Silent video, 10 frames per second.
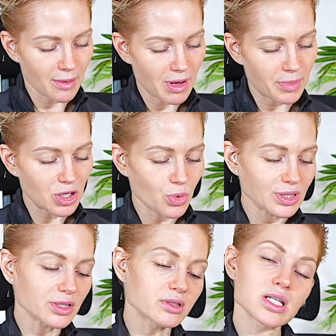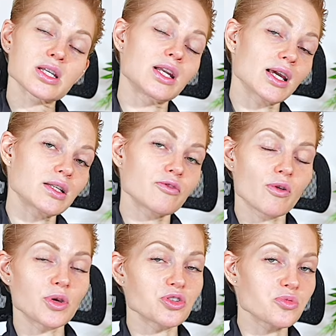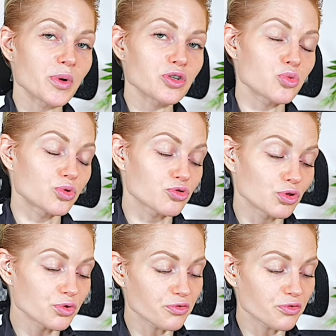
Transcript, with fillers: maybe you were a little disconnected from your spiritual truth,